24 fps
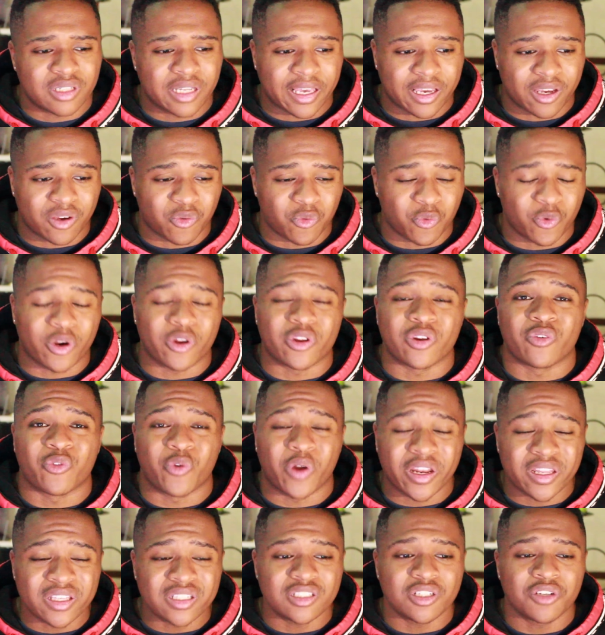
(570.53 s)

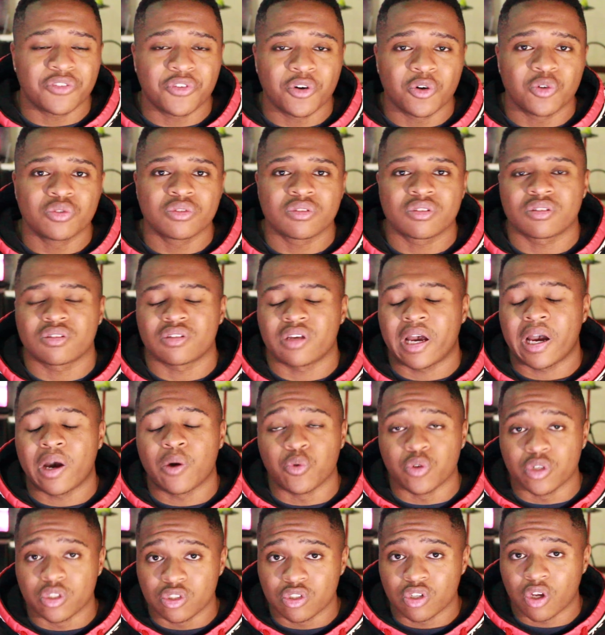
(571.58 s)
running earphones,
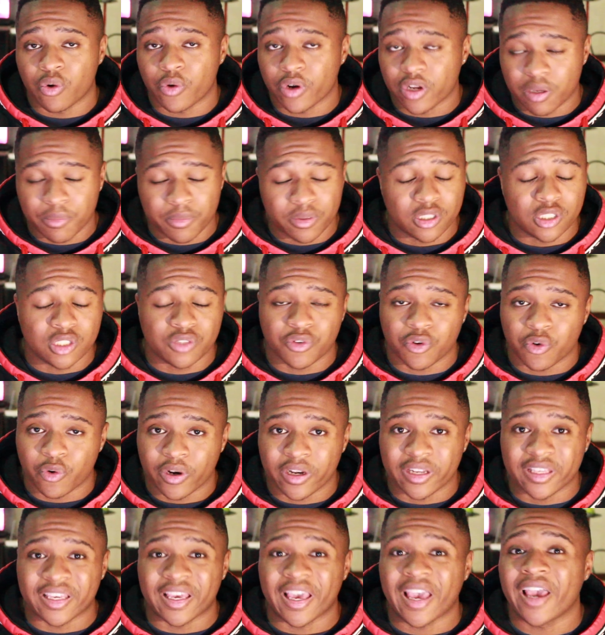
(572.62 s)
I would not recommend these for
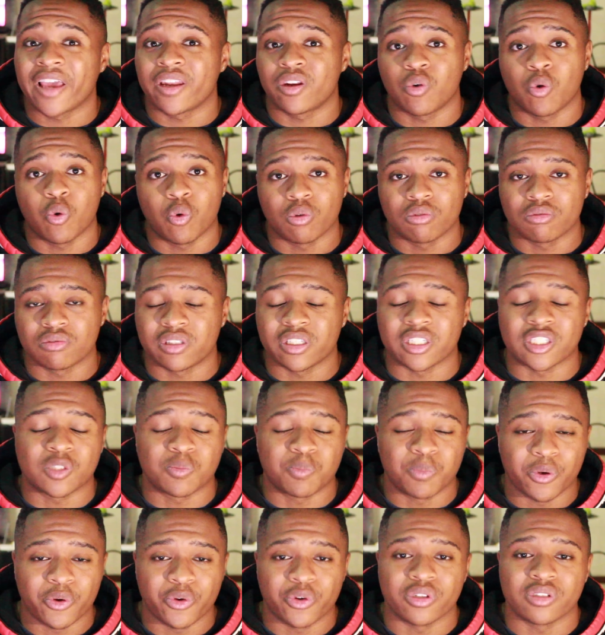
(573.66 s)
running at all. The
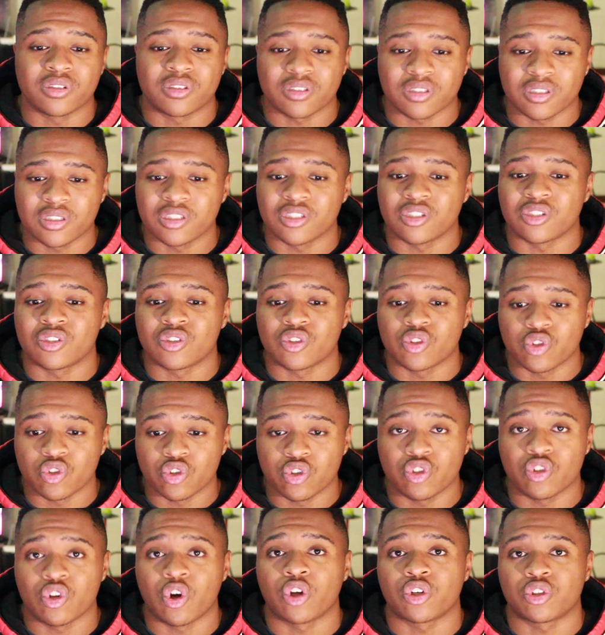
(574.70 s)
experience is
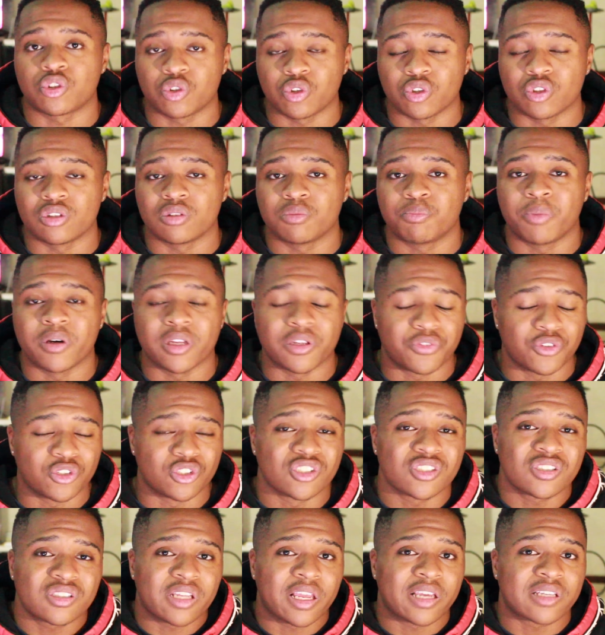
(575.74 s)
not good. But if
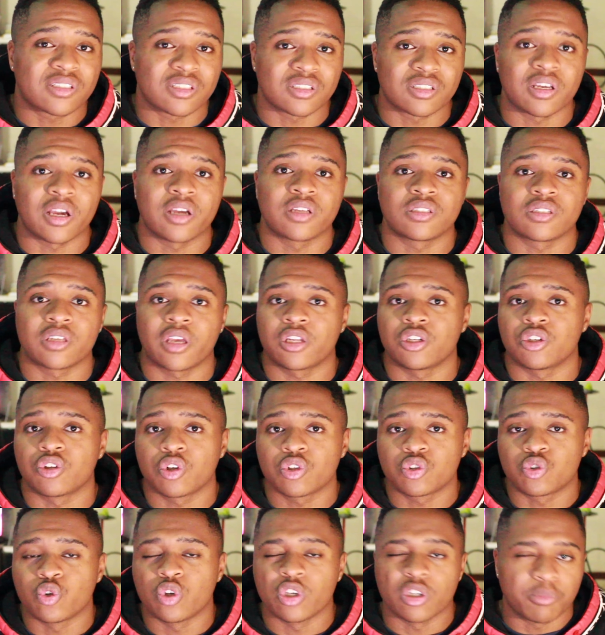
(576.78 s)
you're just exercising and
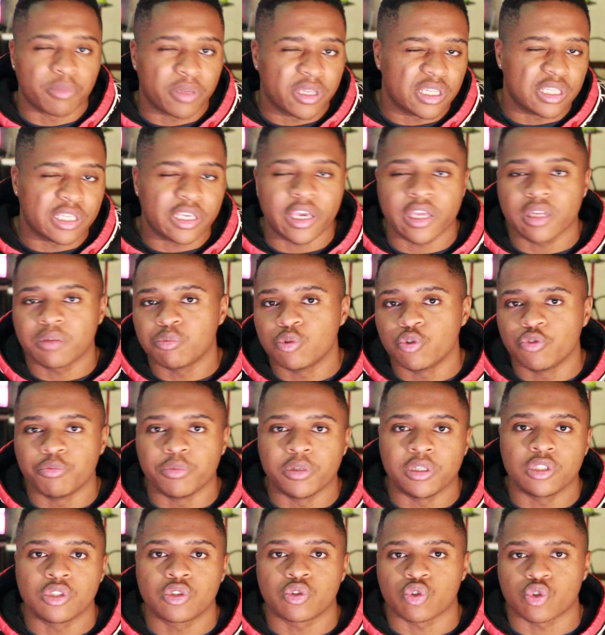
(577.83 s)
you're not doing many head
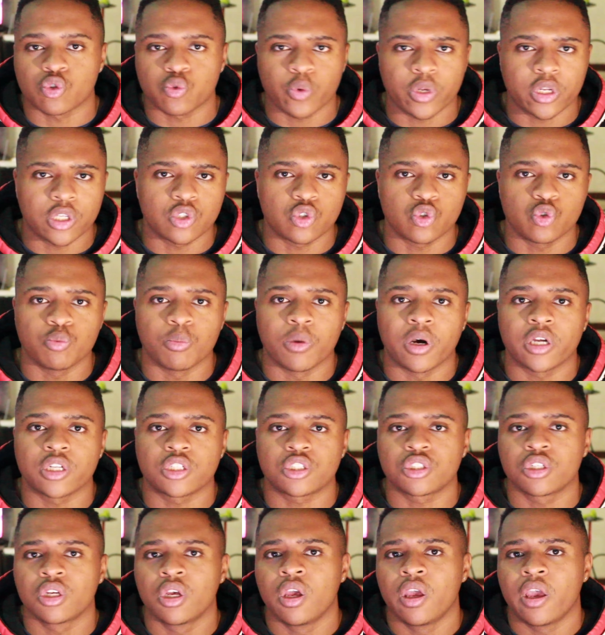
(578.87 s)
movements or sweating too
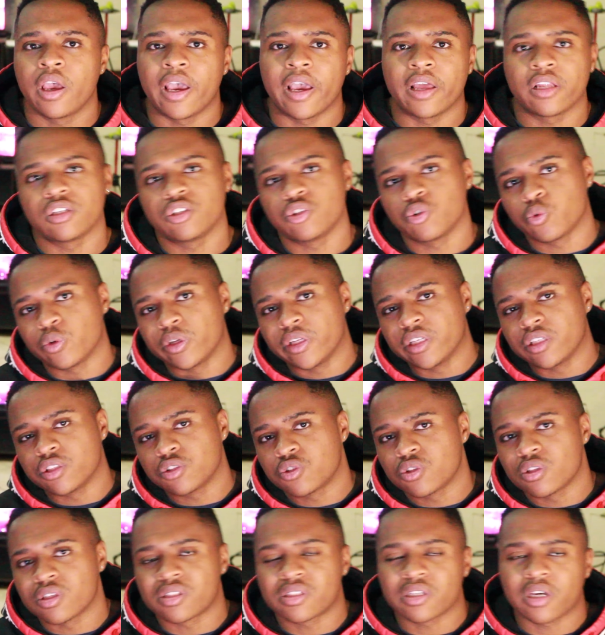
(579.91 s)
much and
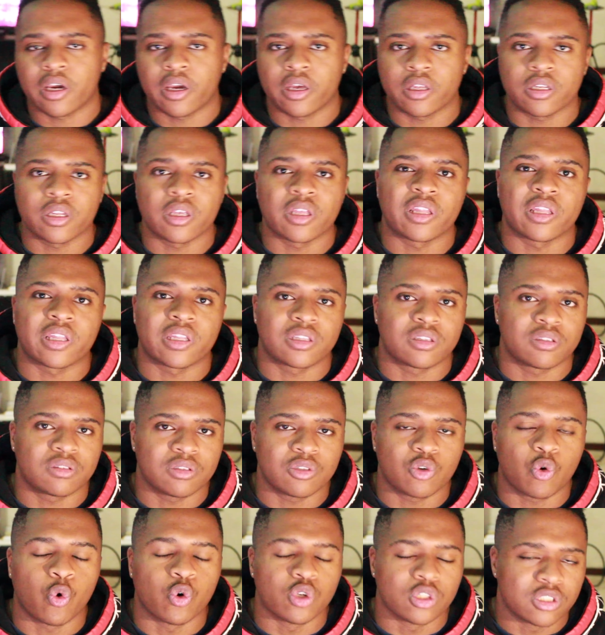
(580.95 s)
leaning to the side, it
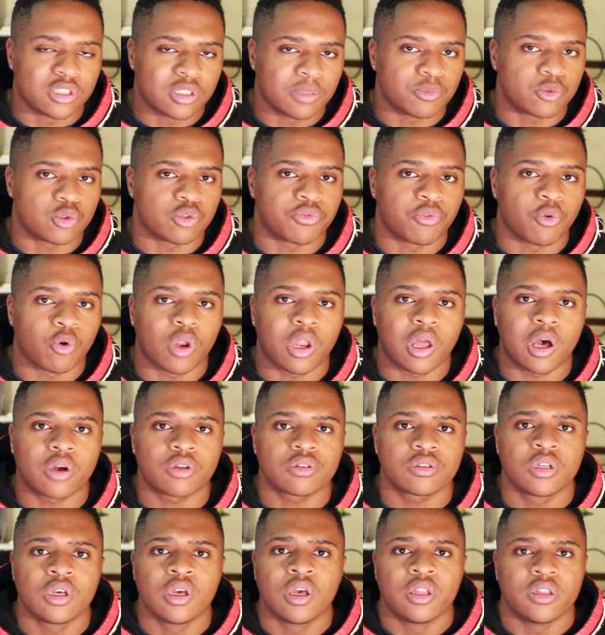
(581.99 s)
causes them to fall
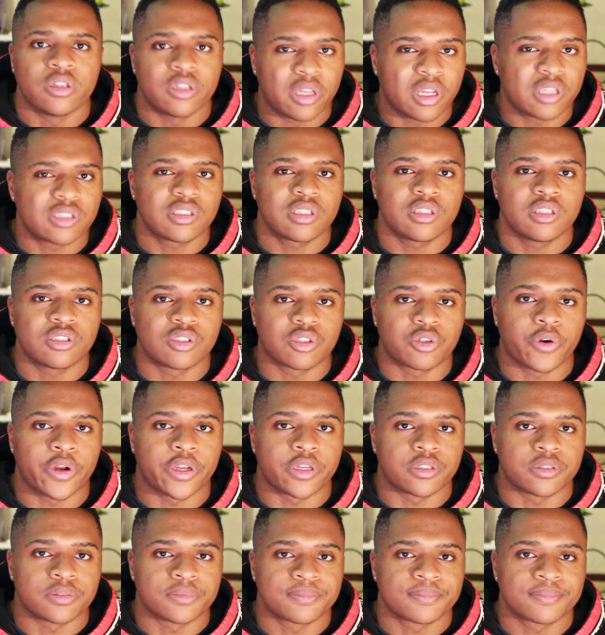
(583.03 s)
out, then I'd say these are
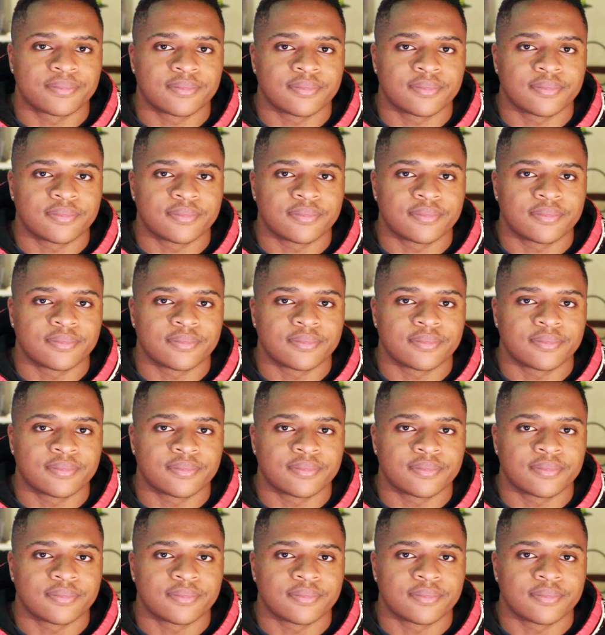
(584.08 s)
great.